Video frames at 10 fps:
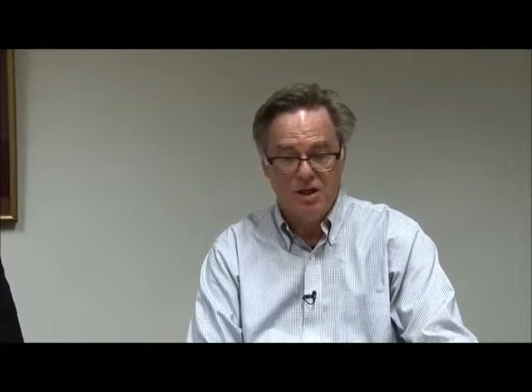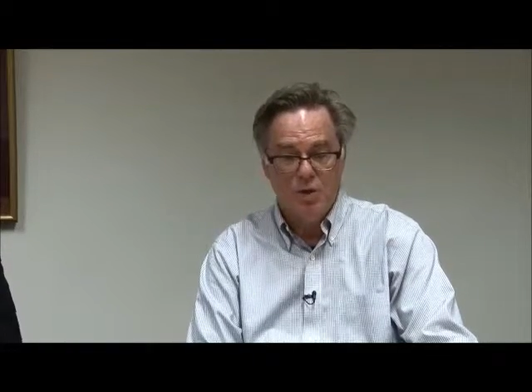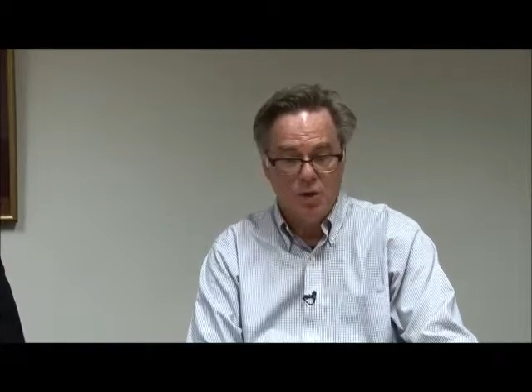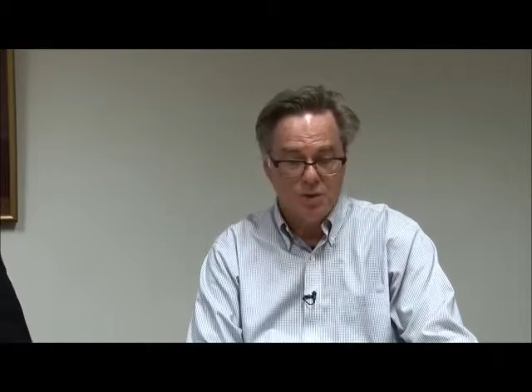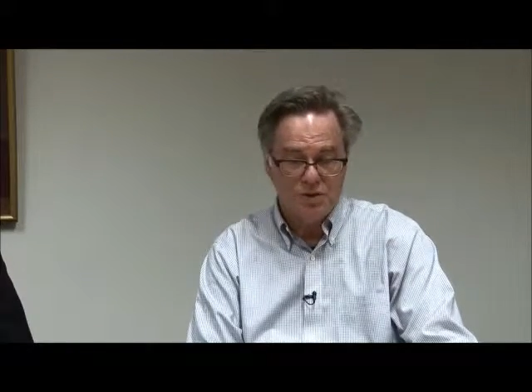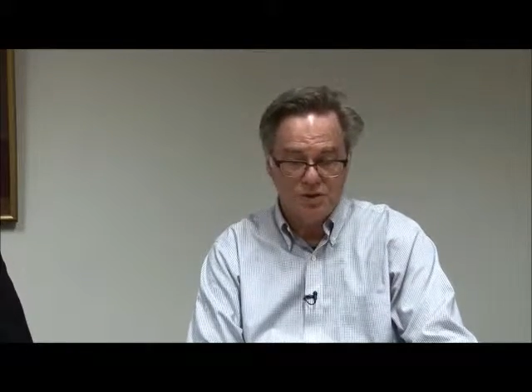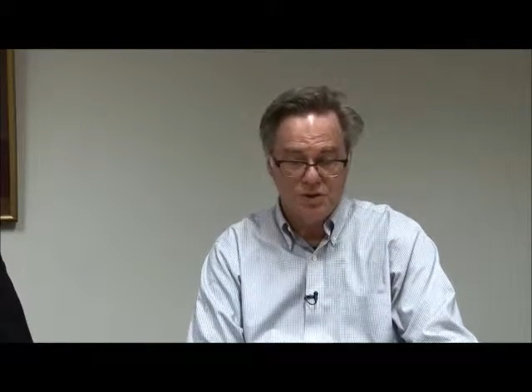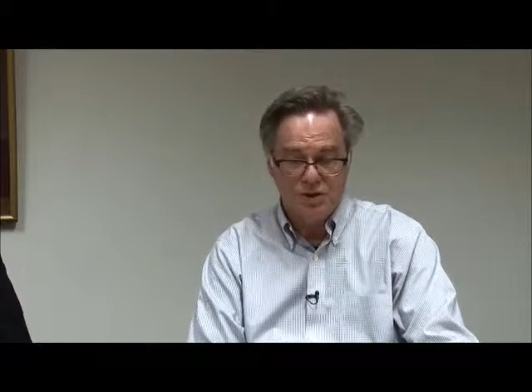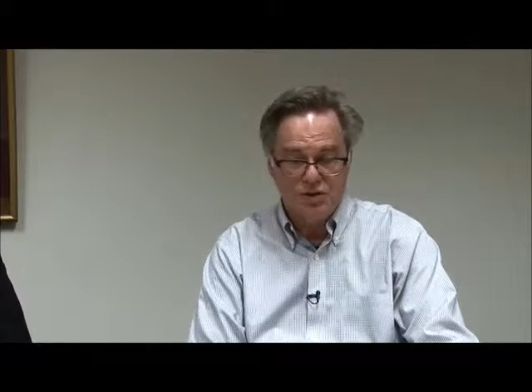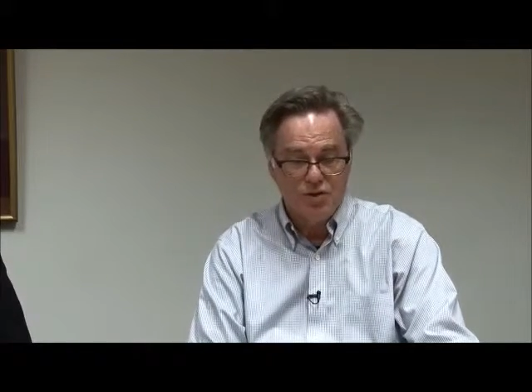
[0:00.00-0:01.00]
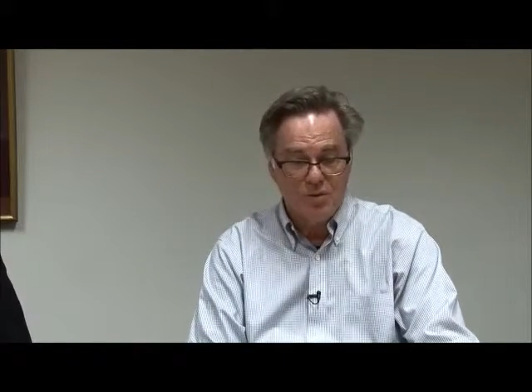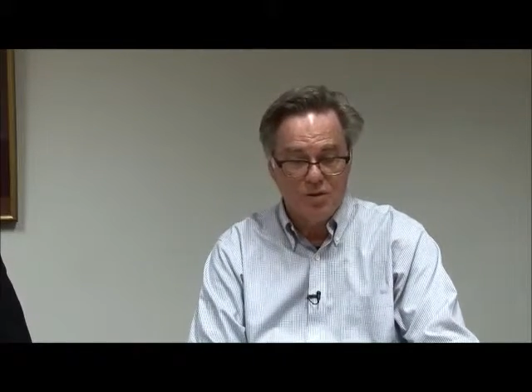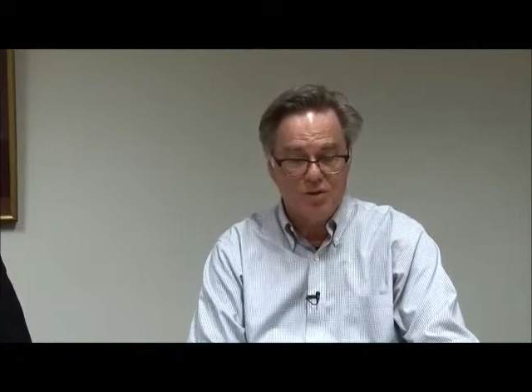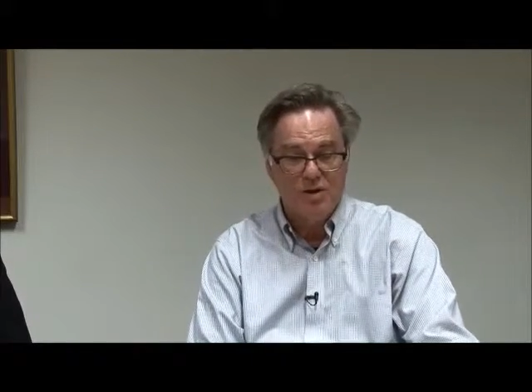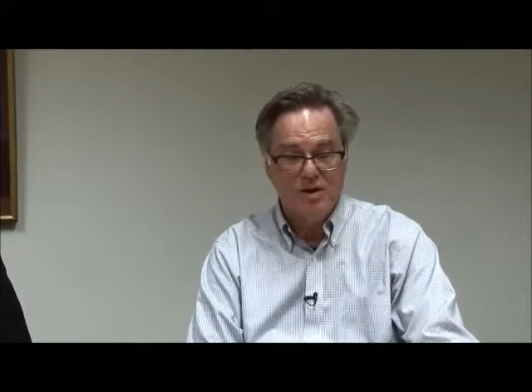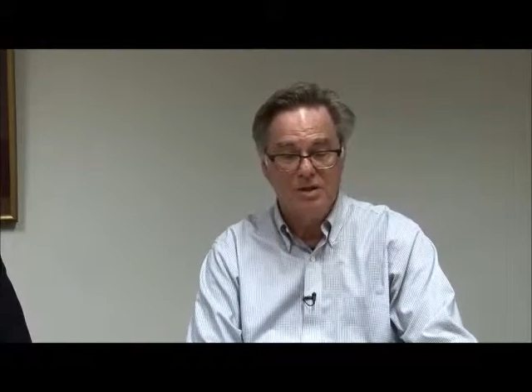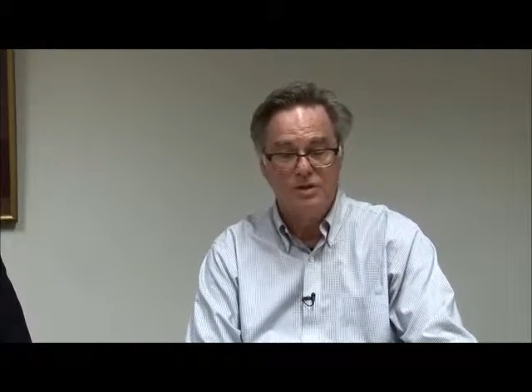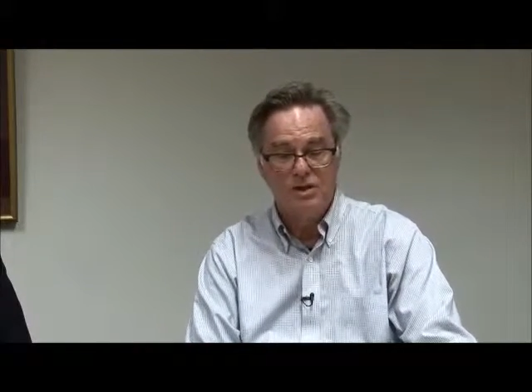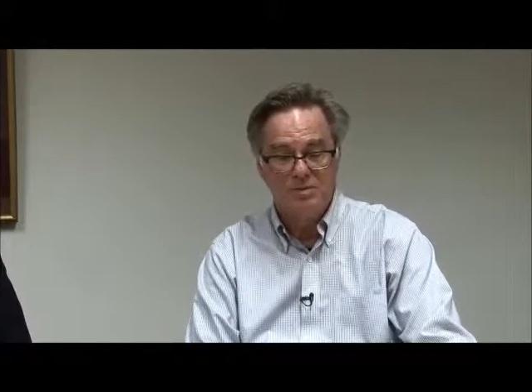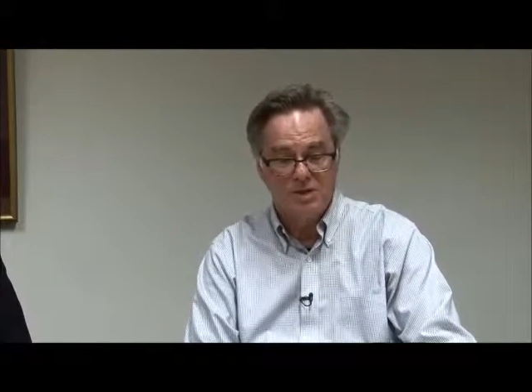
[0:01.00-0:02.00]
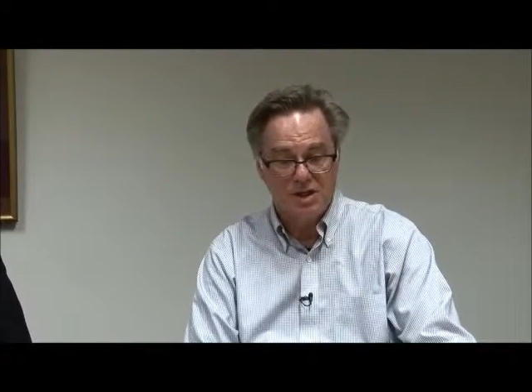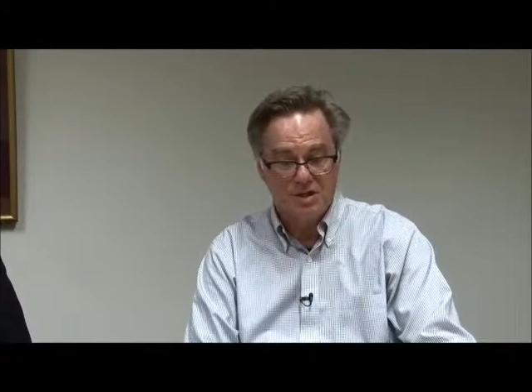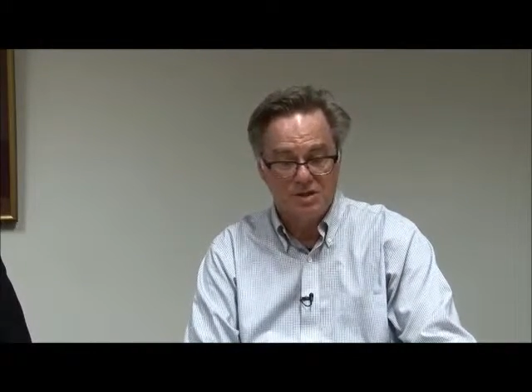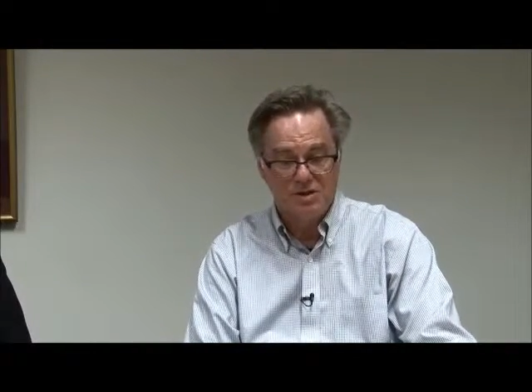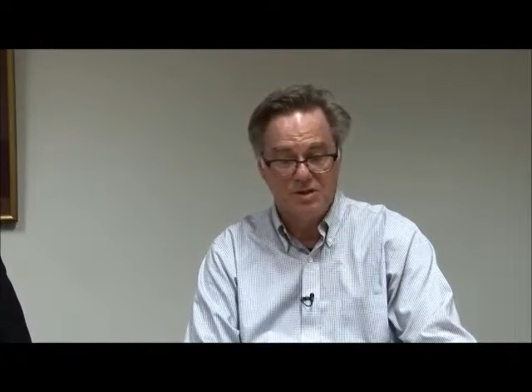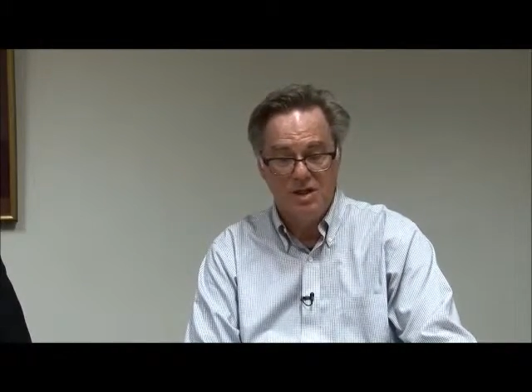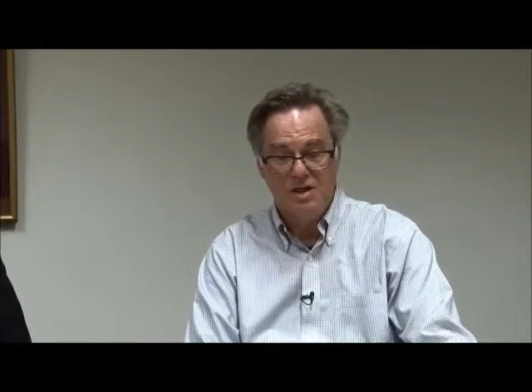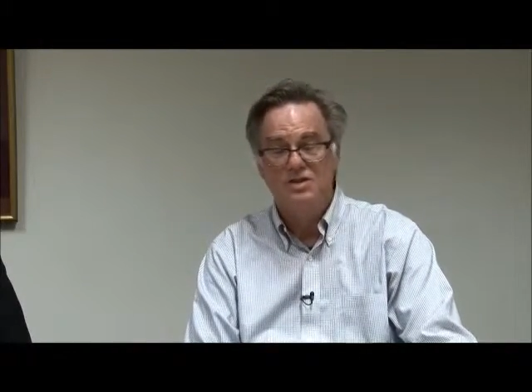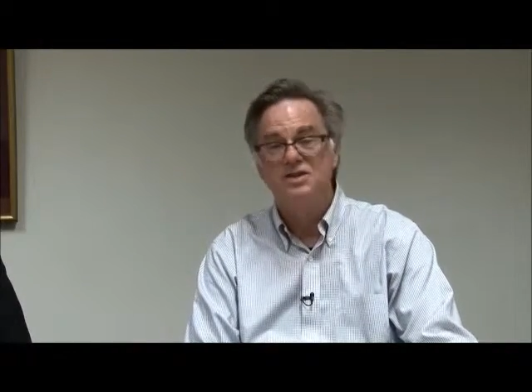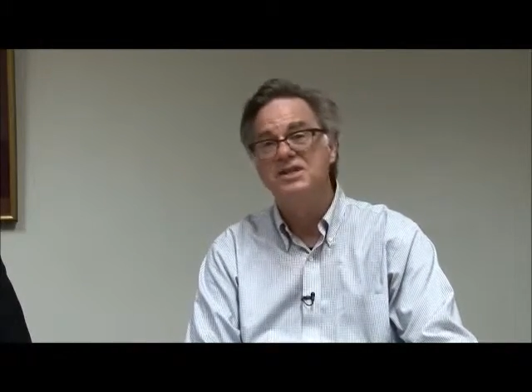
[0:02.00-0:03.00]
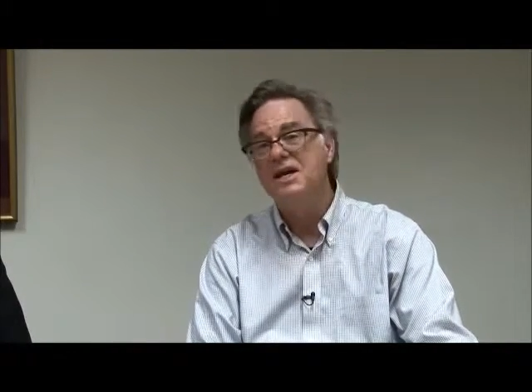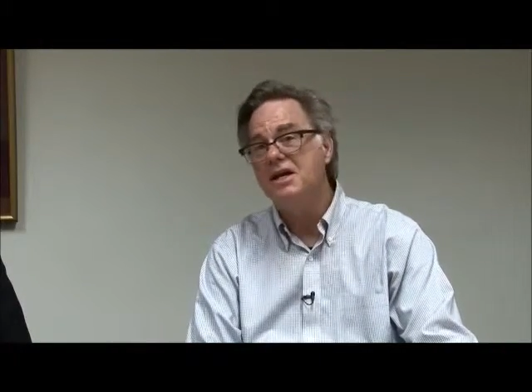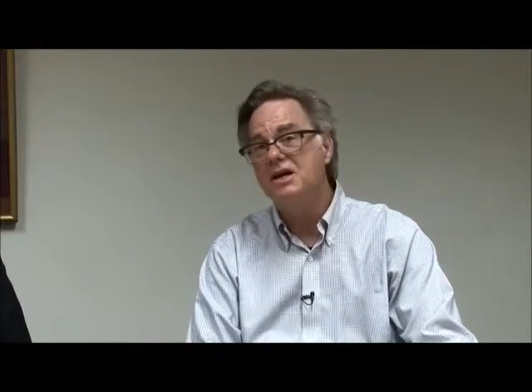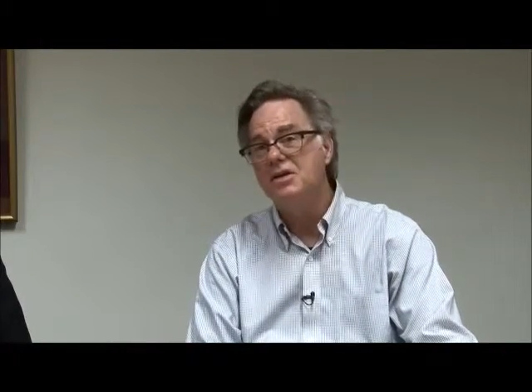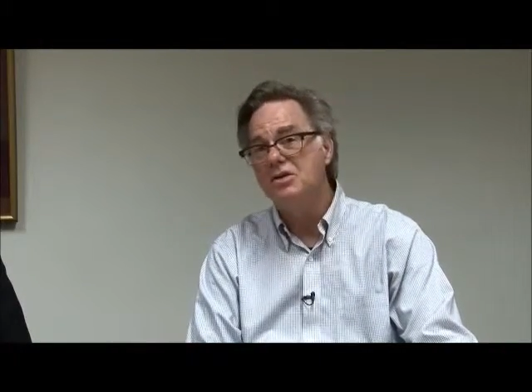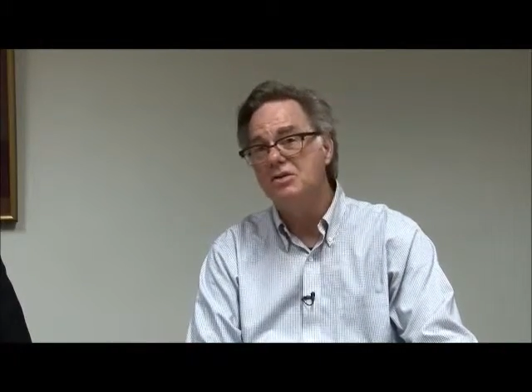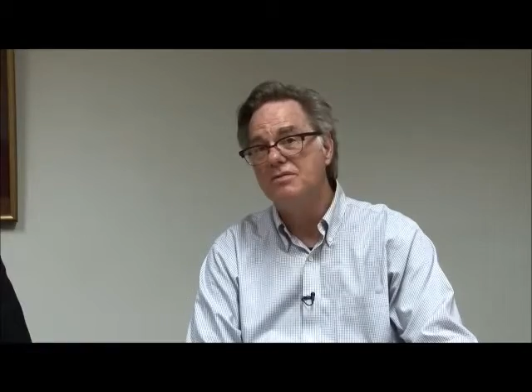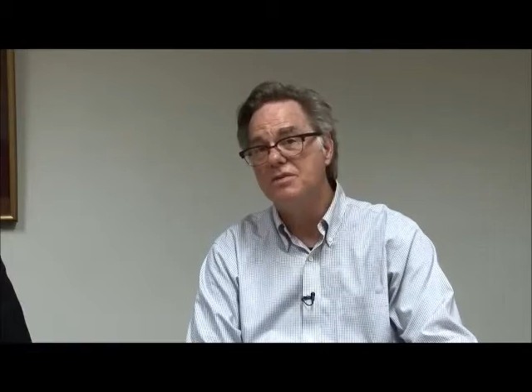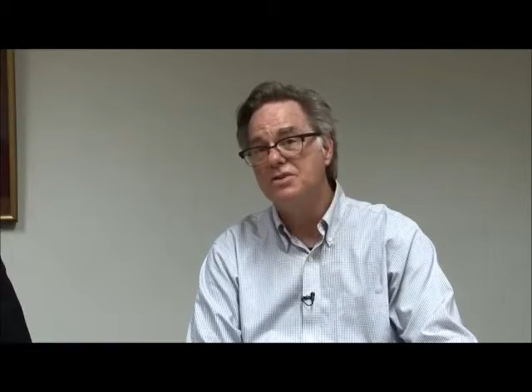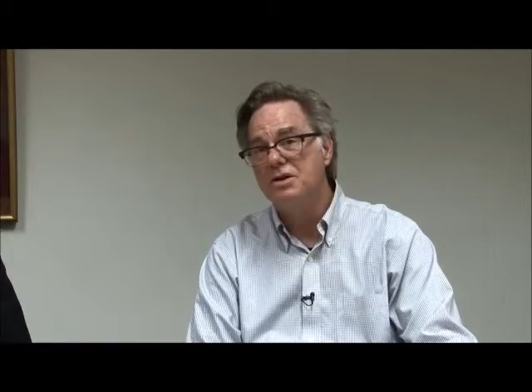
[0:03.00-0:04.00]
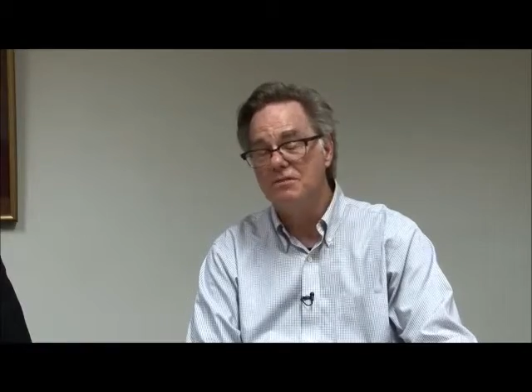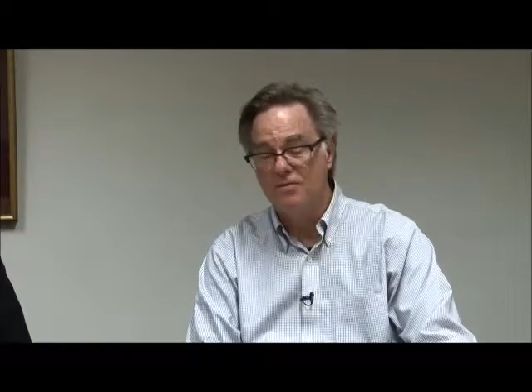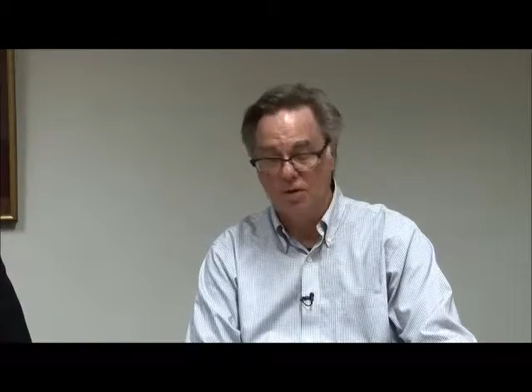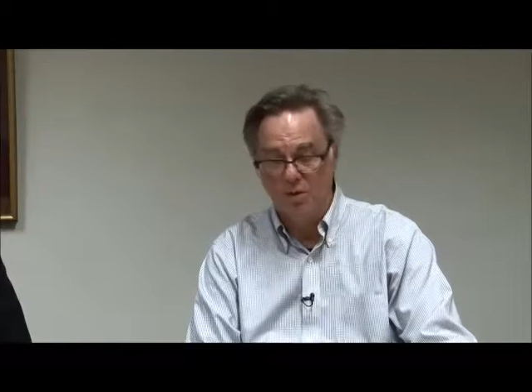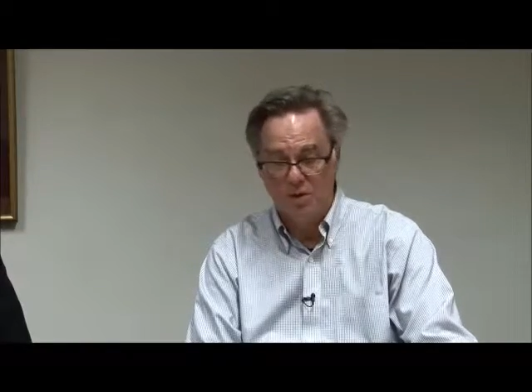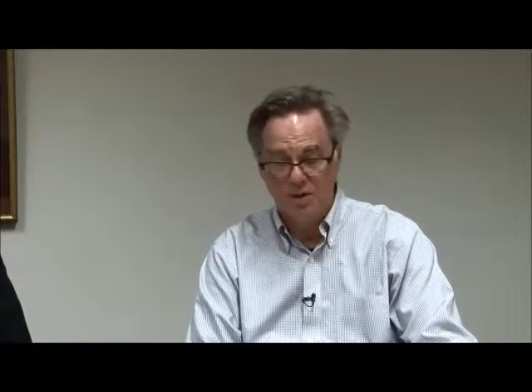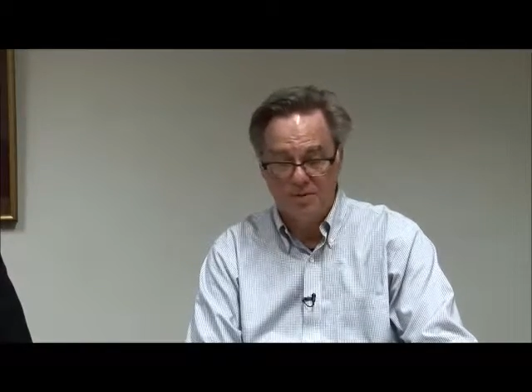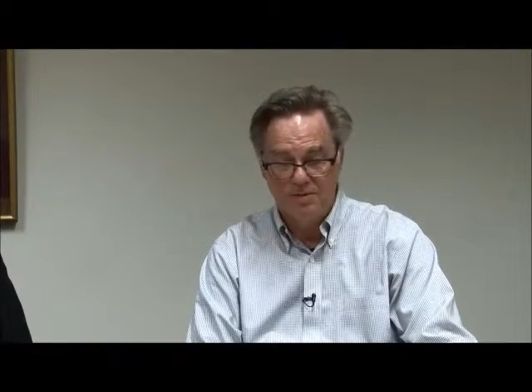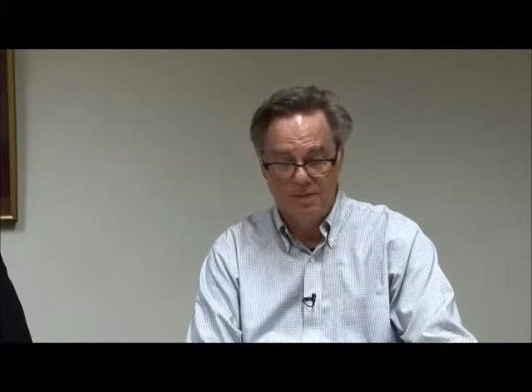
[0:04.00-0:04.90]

quote, to contribute their leadership skills to taking the university forward.